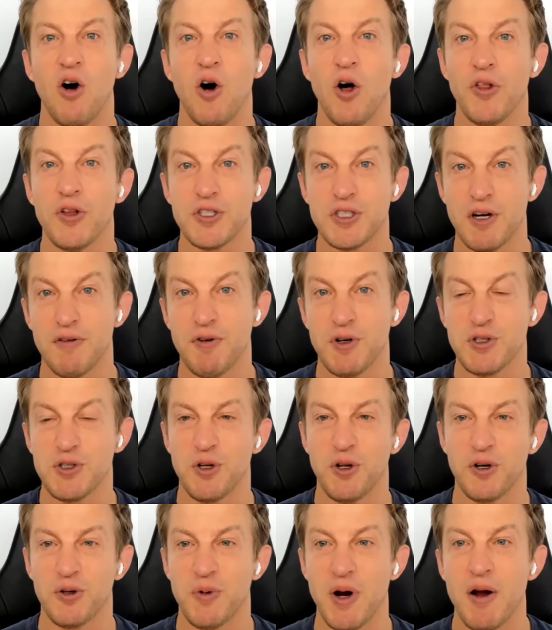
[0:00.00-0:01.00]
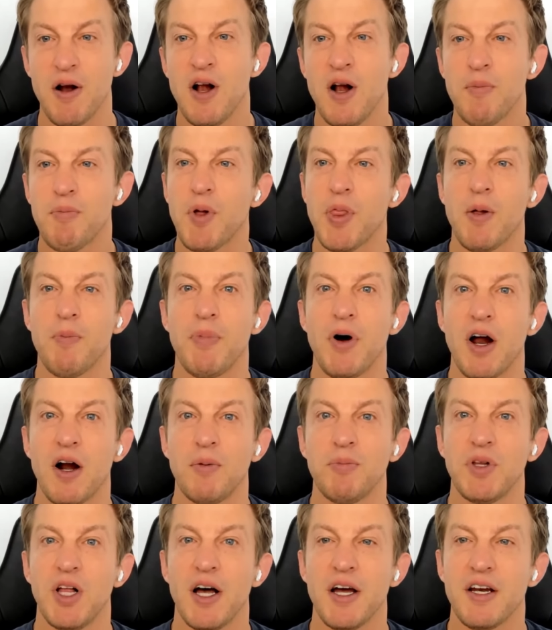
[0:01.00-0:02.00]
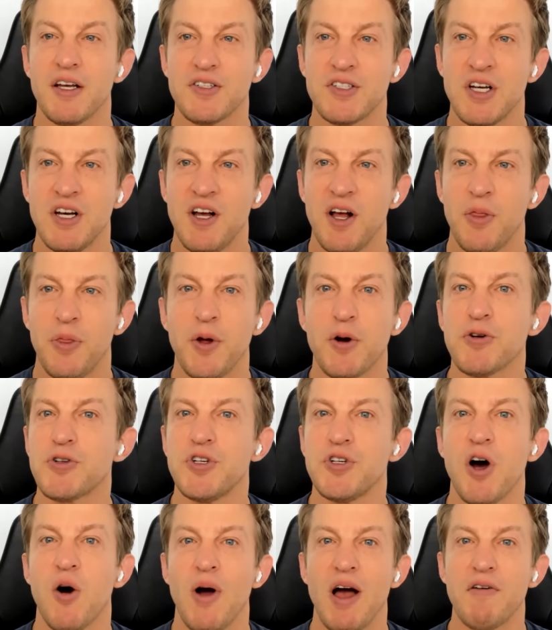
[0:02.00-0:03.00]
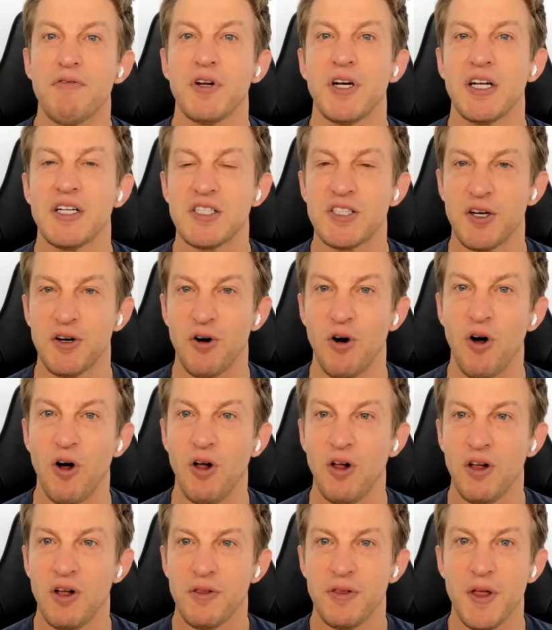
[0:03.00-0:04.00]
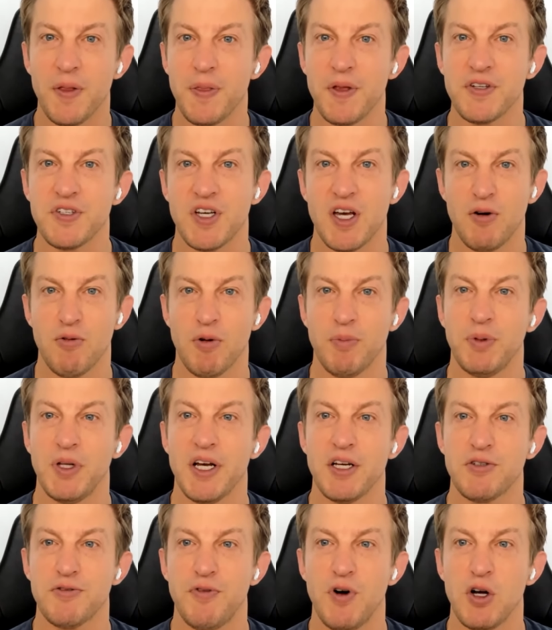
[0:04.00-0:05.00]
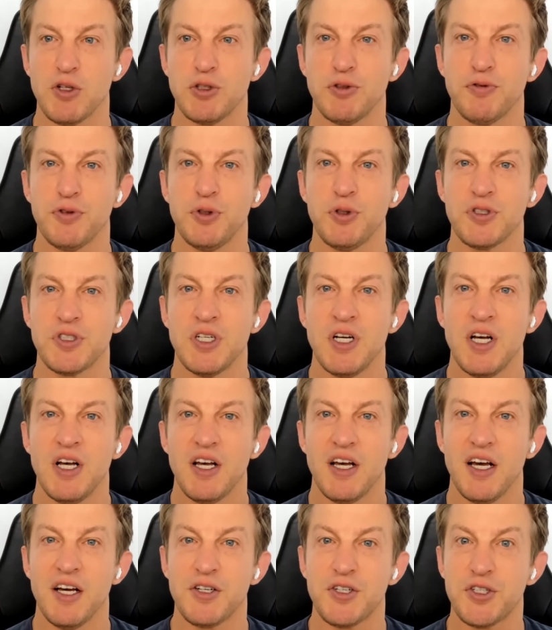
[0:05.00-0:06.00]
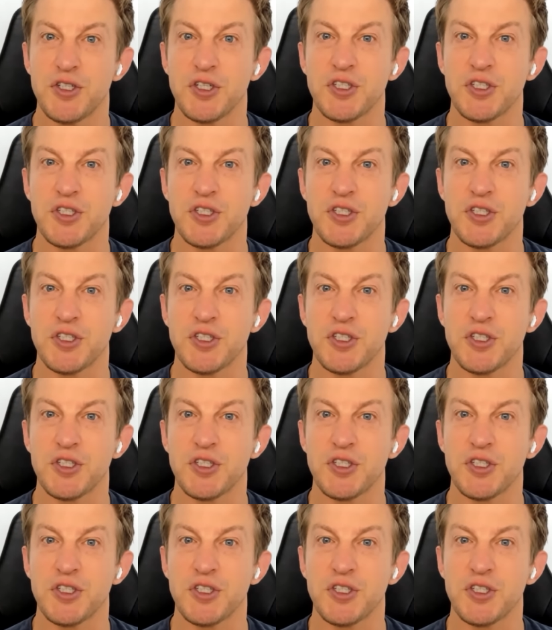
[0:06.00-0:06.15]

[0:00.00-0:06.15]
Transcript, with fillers: all this stuff on solar wind. But the bottom line is there's no evidence at all that this can replace fossil fuels. It's